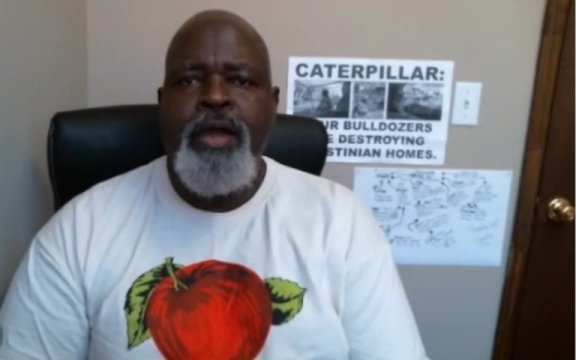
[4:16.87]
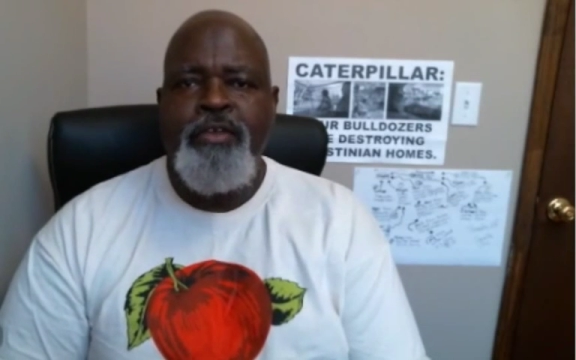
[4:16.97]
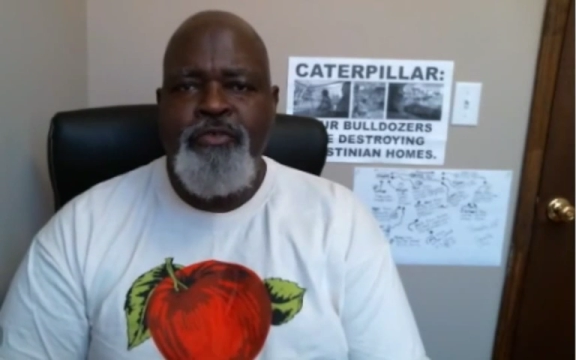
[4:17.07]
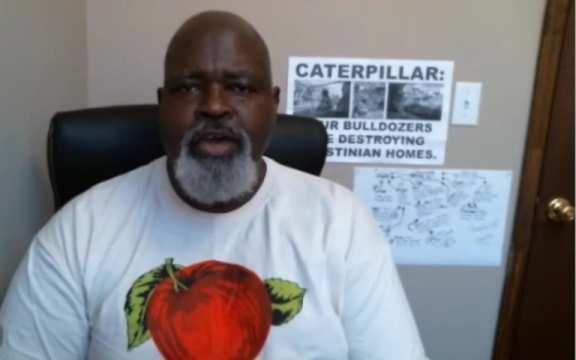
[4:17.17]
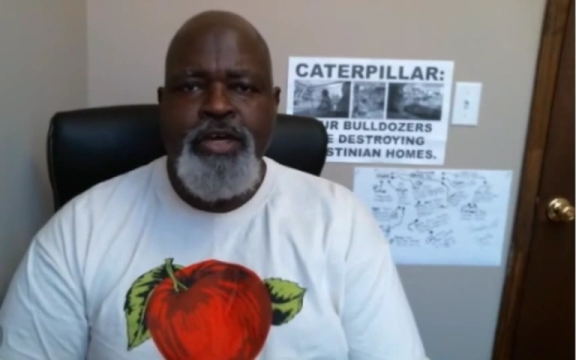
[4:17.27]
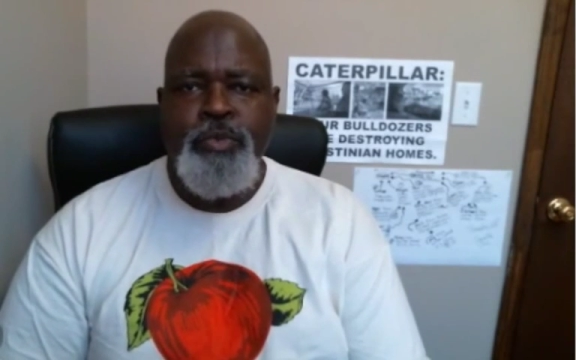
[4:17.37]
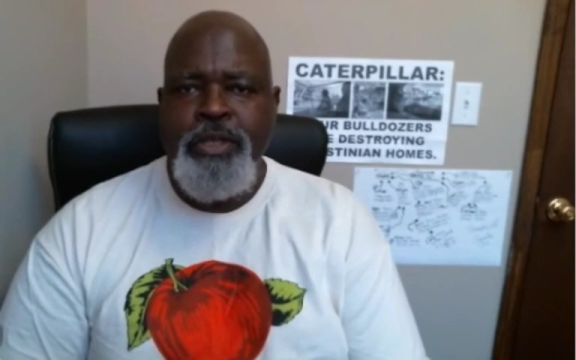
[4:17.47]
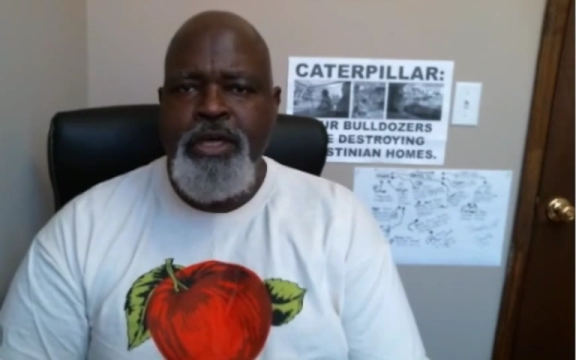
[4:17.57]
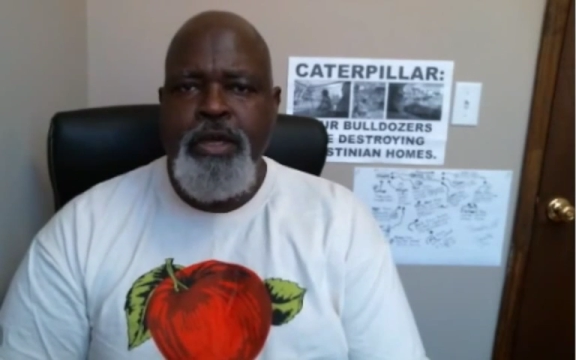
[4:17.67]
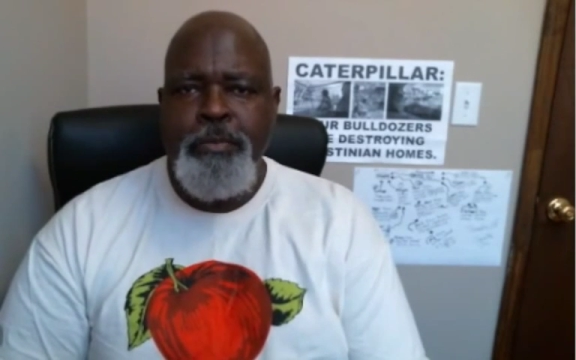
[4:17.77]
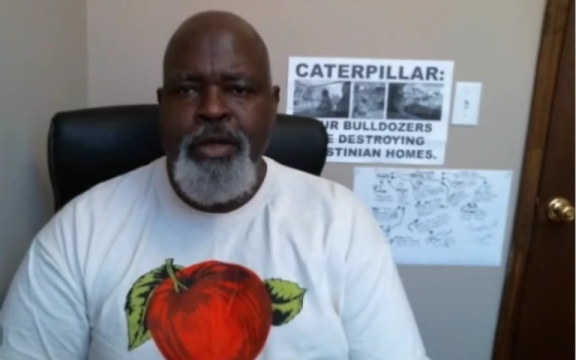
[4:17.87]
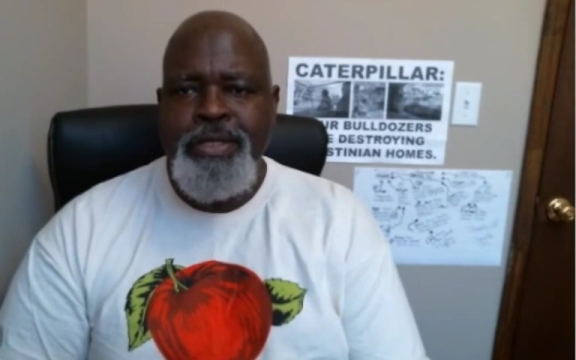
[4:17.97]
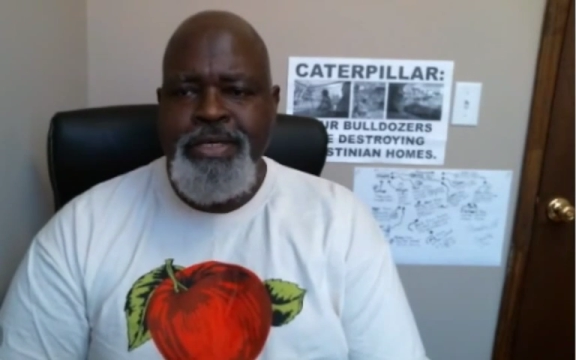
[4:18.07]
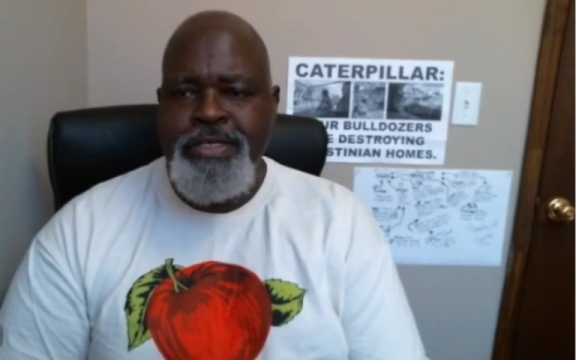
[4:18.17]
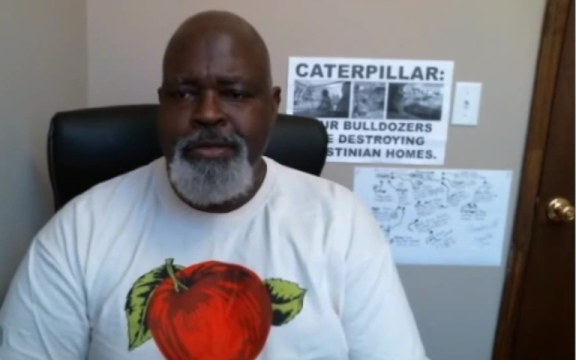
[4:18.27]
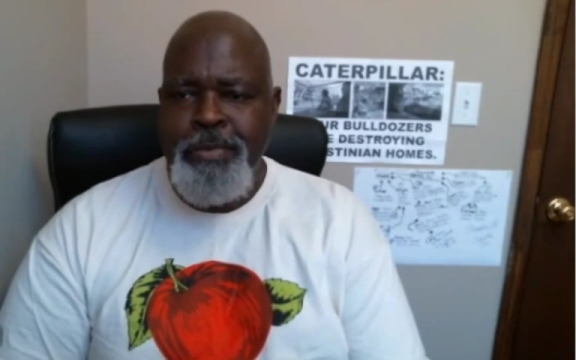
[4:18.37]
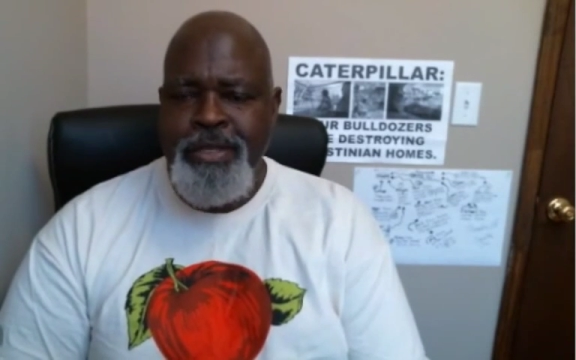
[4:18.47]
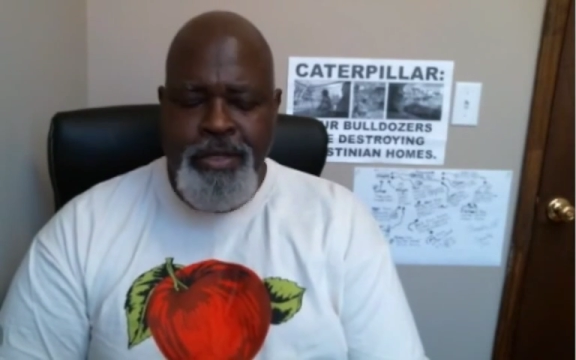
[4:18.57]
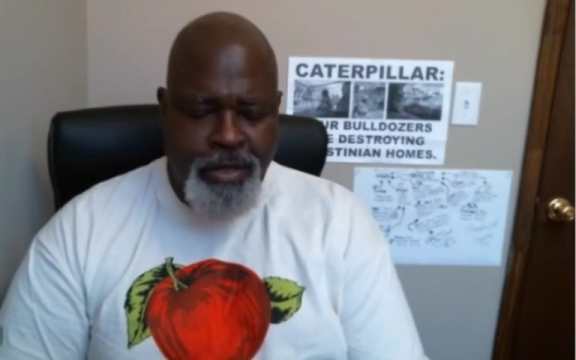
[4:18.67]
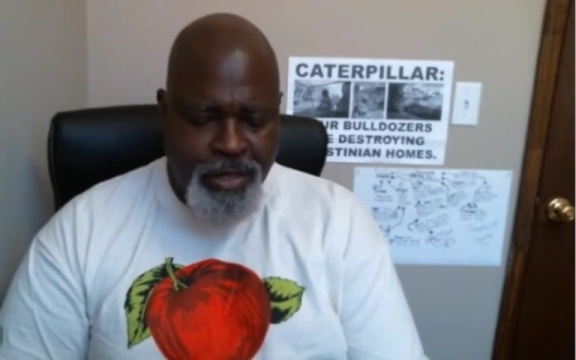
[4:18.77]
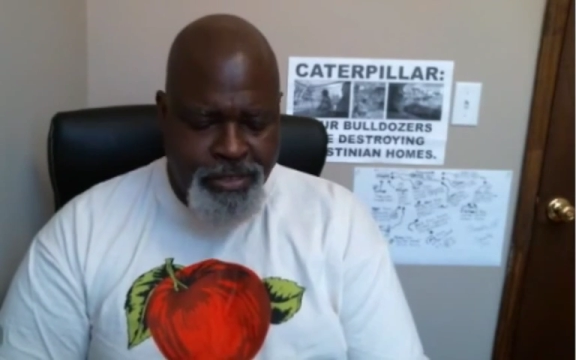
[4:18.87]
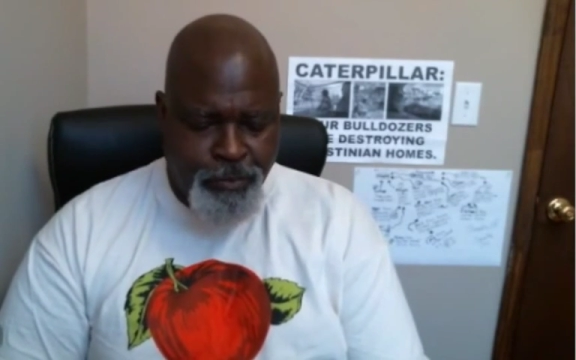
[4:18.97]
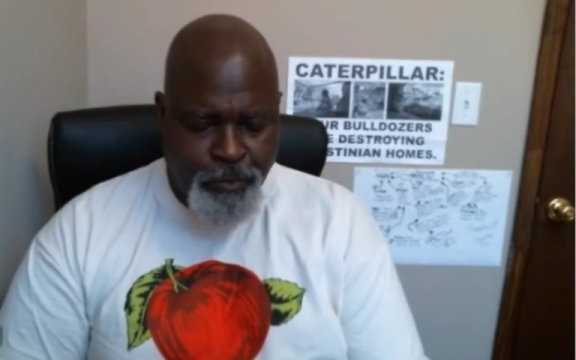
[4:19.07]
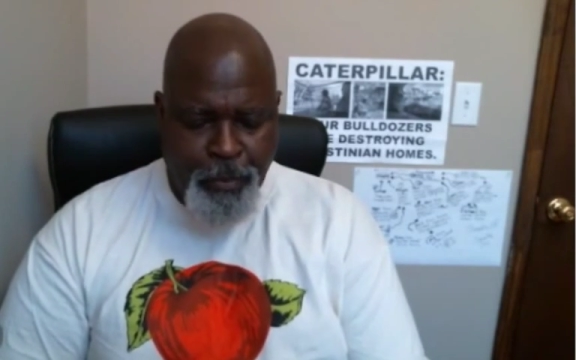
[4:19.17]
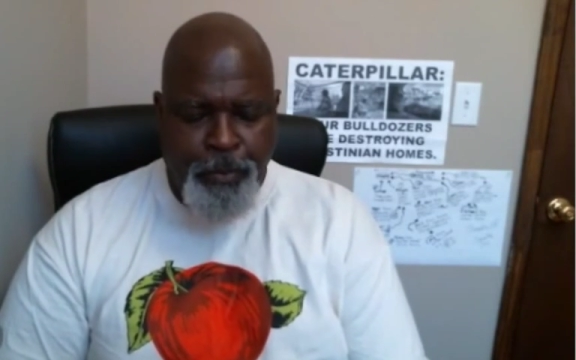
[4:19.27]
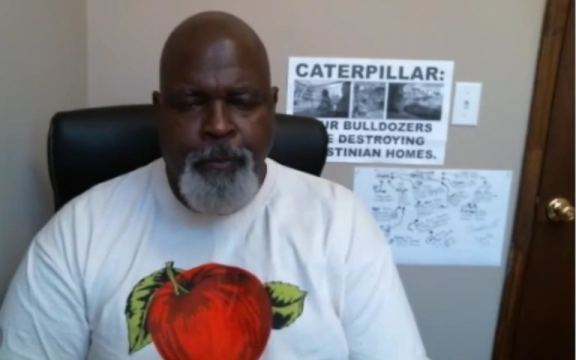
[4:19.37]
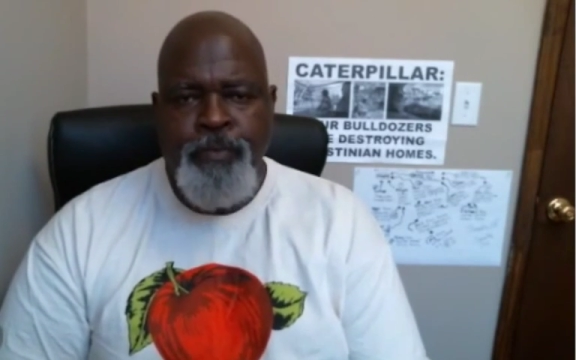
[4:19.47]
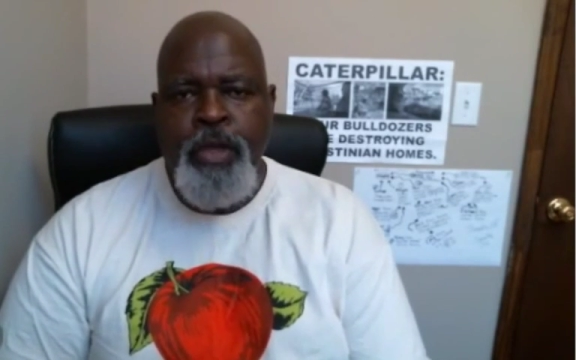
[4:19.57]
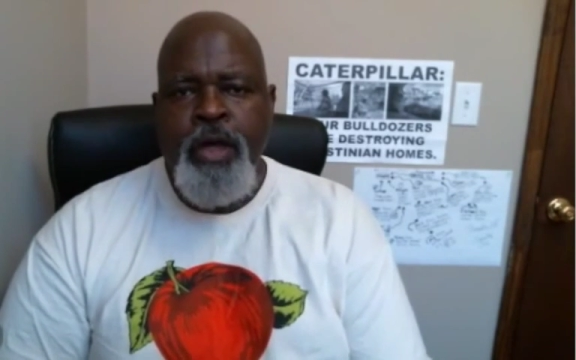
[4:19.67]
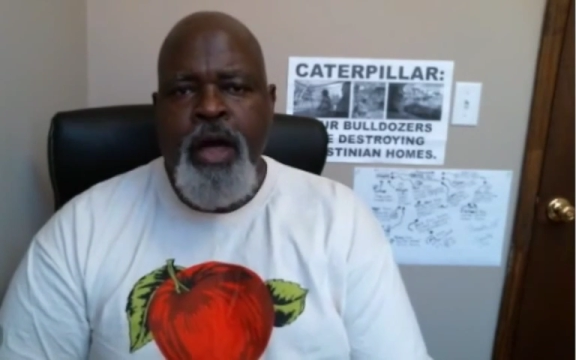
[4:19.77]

market fails within communities to meet the needs of people,